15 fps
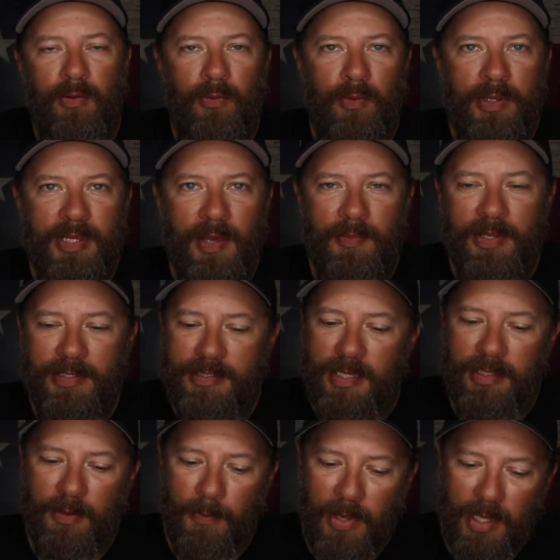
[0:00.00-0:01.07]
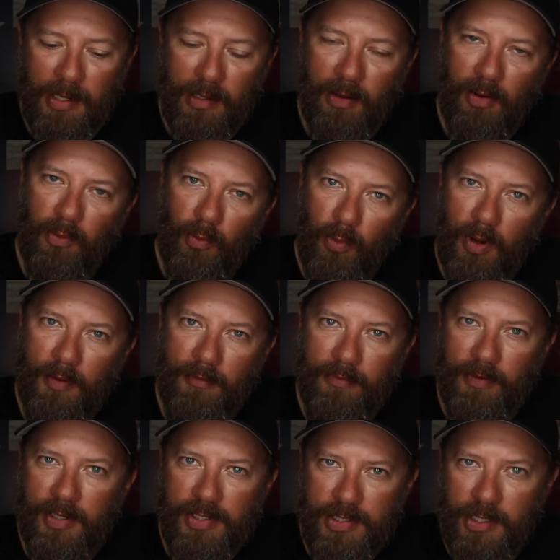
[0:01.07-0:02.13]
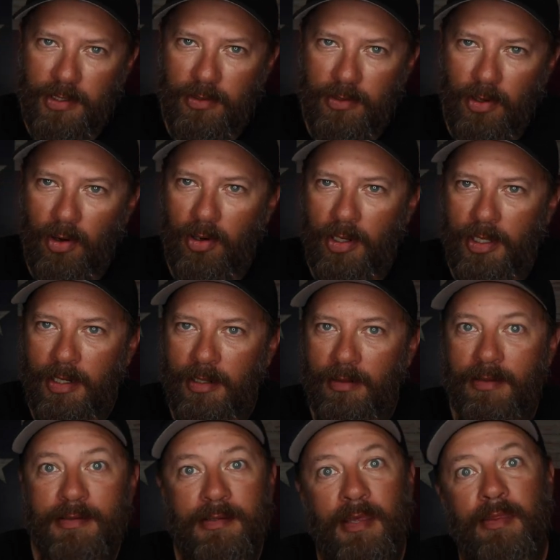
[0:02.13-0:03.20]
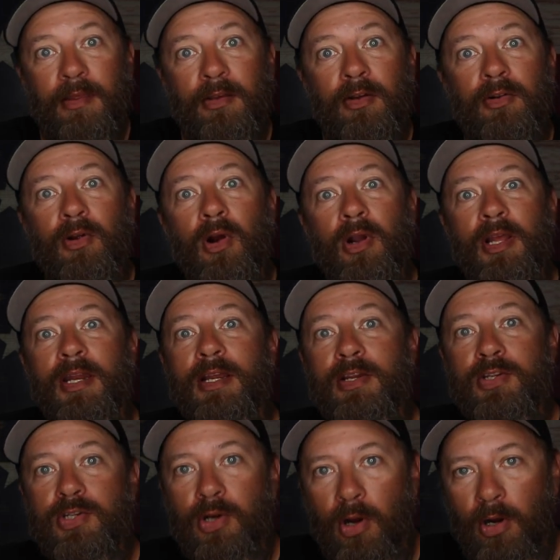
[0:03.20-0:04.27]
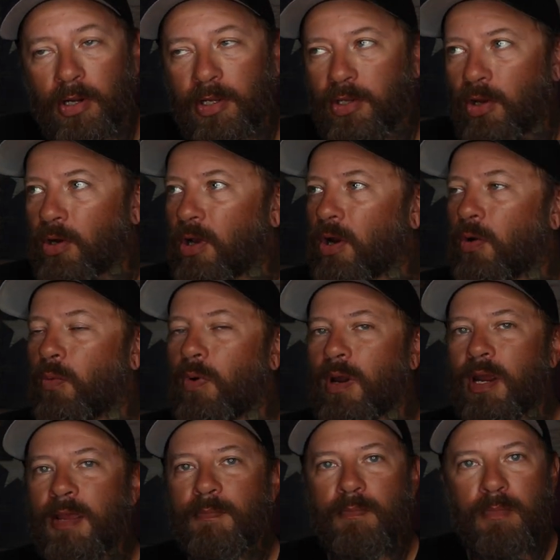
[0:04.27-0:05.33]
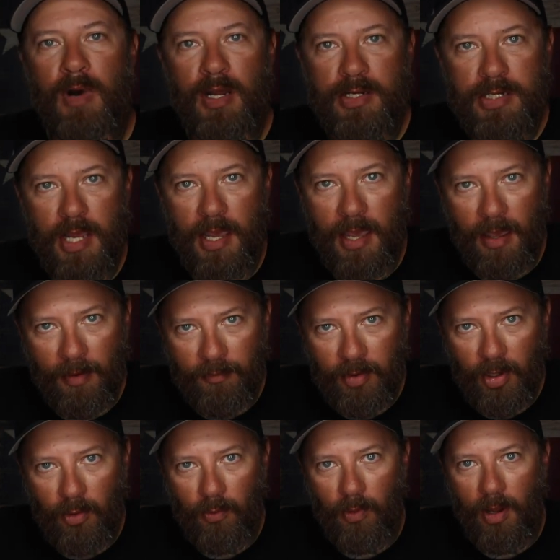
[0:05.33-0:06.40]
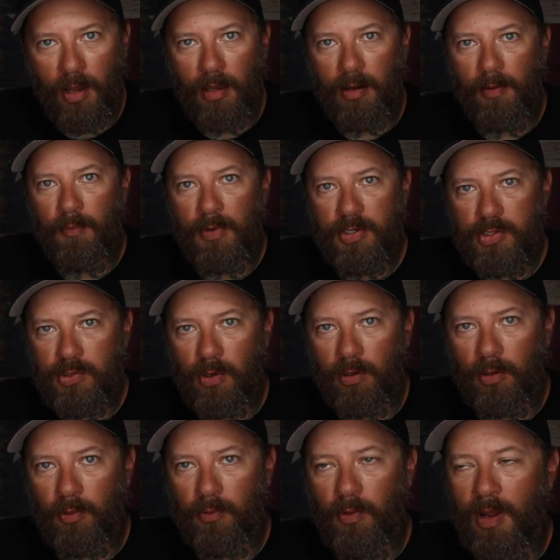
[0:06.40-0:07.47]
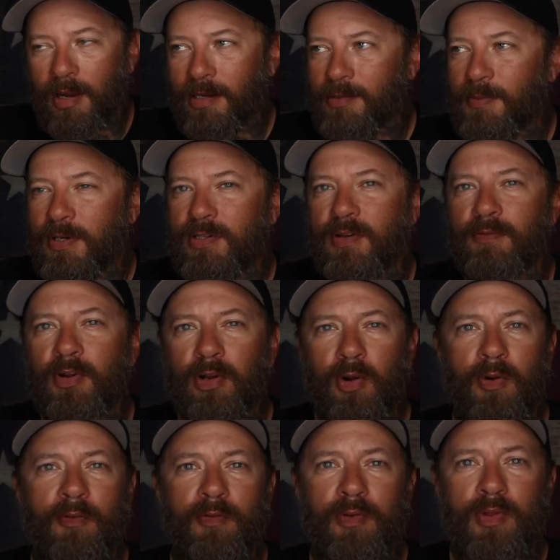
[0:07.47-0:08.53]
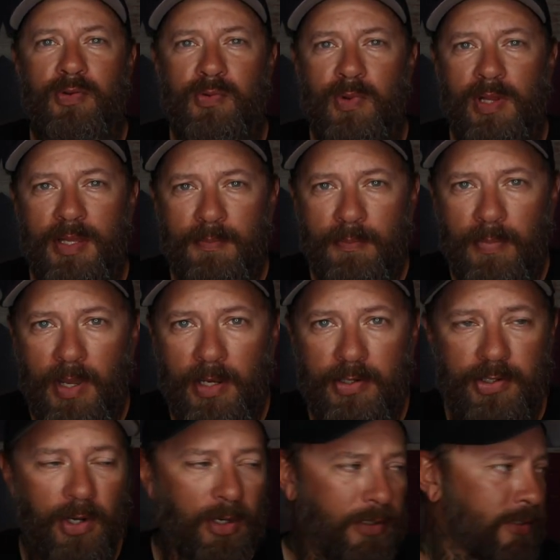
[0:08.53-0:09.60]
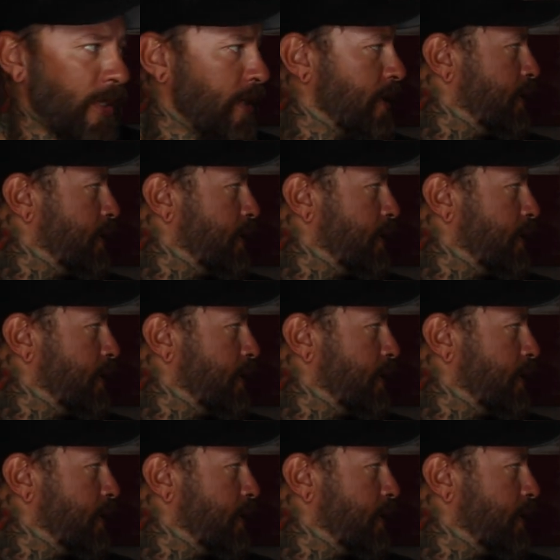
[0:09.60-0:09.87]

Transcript: with that being said, depending on what fish that you're targeting, let's say that you're targeting sharks, you're going to want a much heavier rod, a much stronger rod, especially if you're going for those really big sharks.